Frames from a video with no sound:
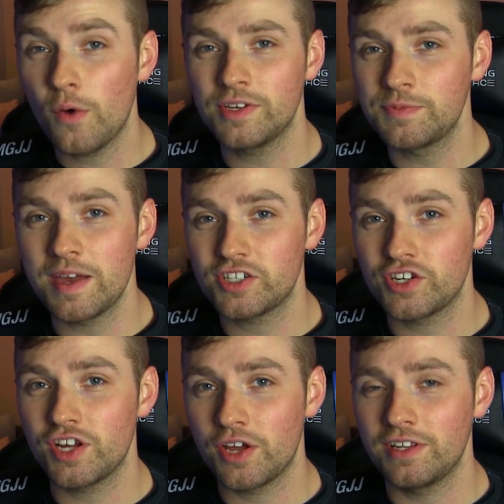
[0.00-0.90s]
Always make sure
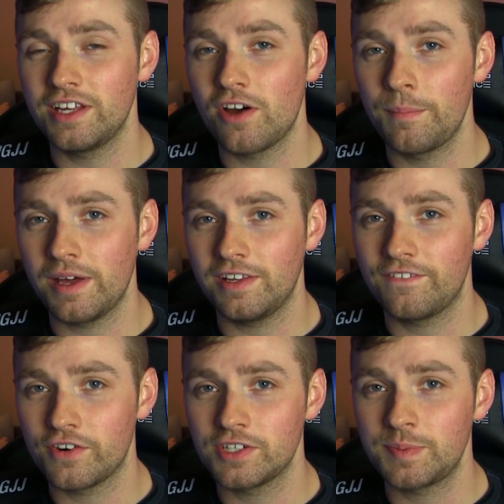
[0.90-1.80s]
you go to knee on belly
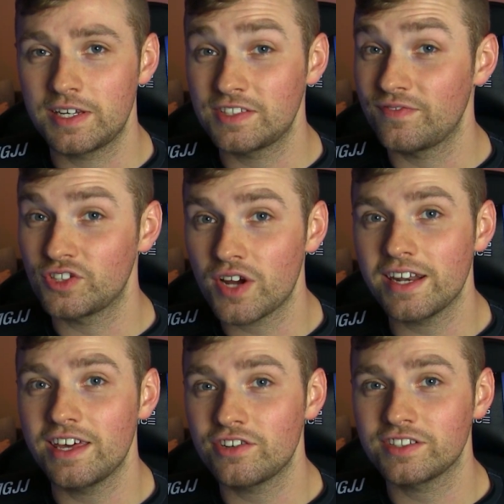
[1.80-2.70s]
first, because if you try to
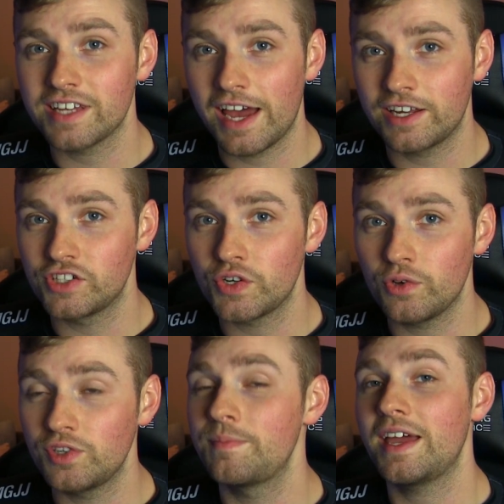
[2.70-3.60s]
enter side control,
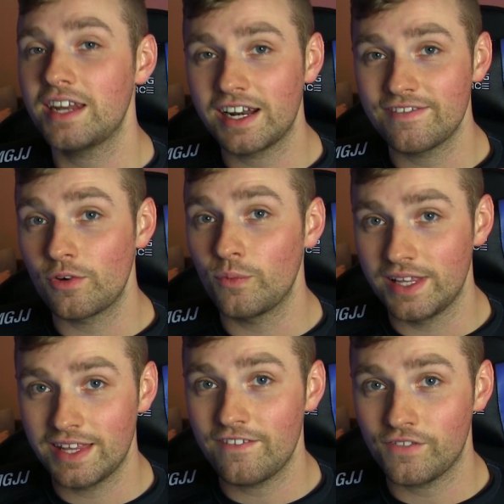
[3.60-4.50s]
you may not even win
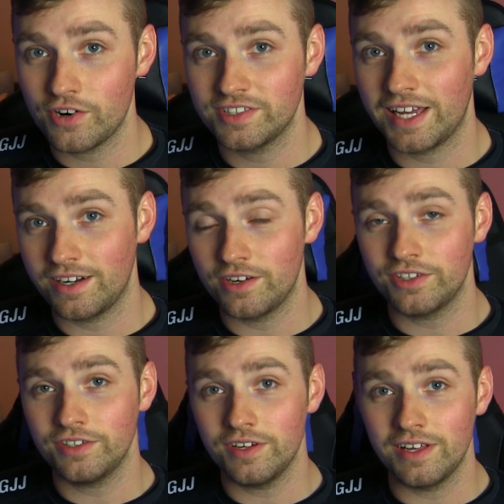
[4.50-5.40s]
that far side
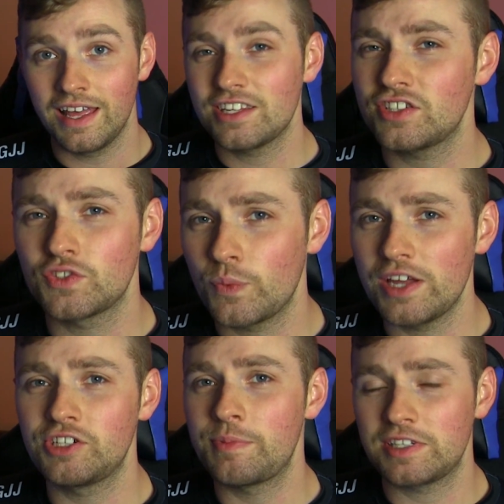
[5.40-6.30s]
underhook, and it's just way
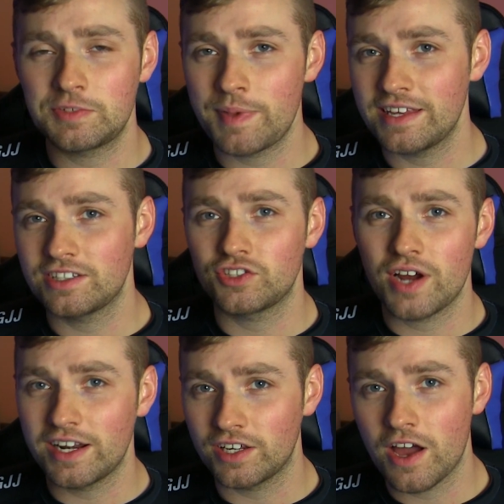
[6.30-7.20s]
too much space to
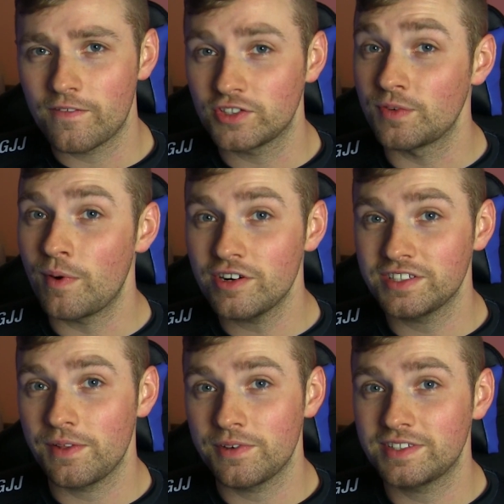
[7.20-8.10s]
try to cover. So
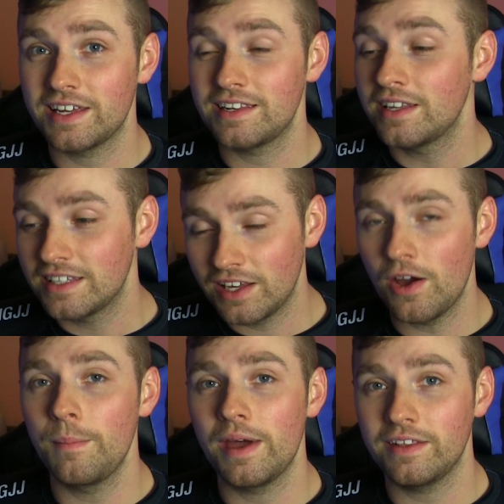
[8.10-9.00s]
Marcelo said knee
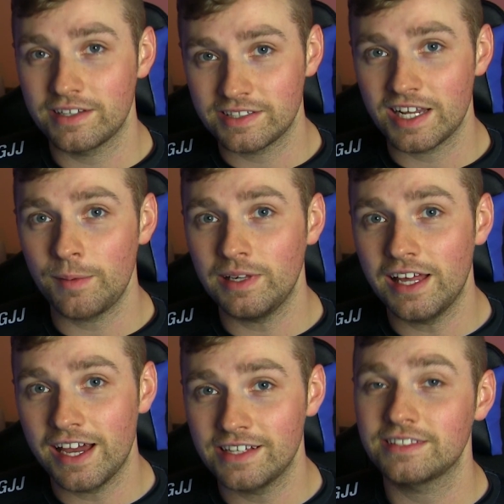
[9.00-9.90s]
on belly to
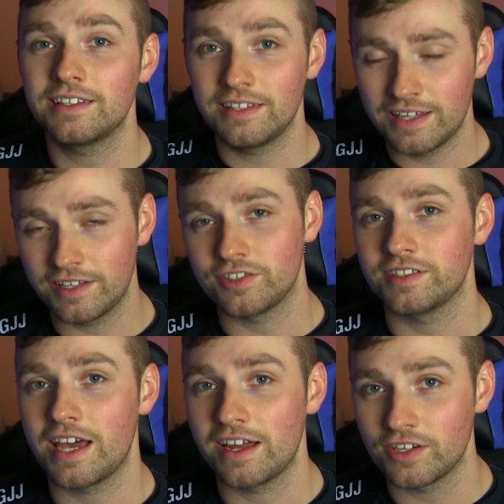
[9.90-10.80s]
stabilize, then enter
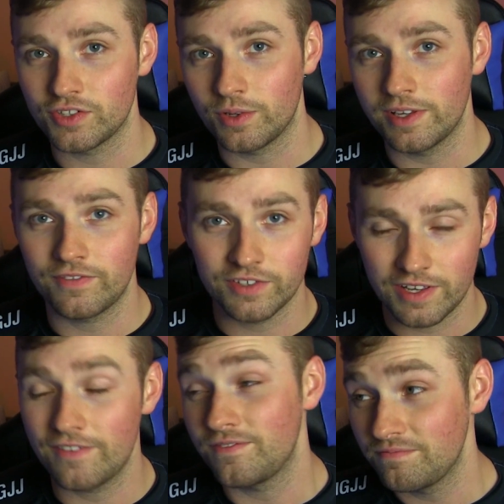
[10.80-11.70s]
side control
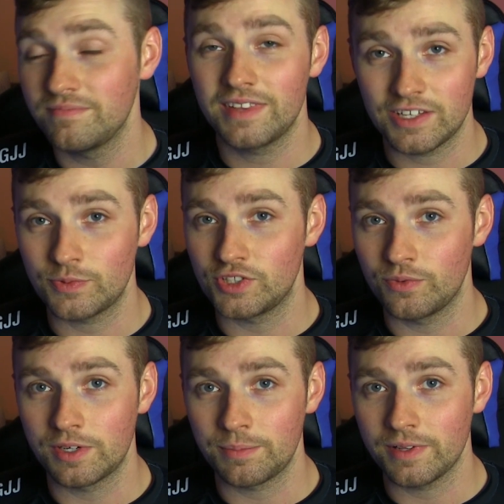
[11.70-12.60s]
if that's what you want to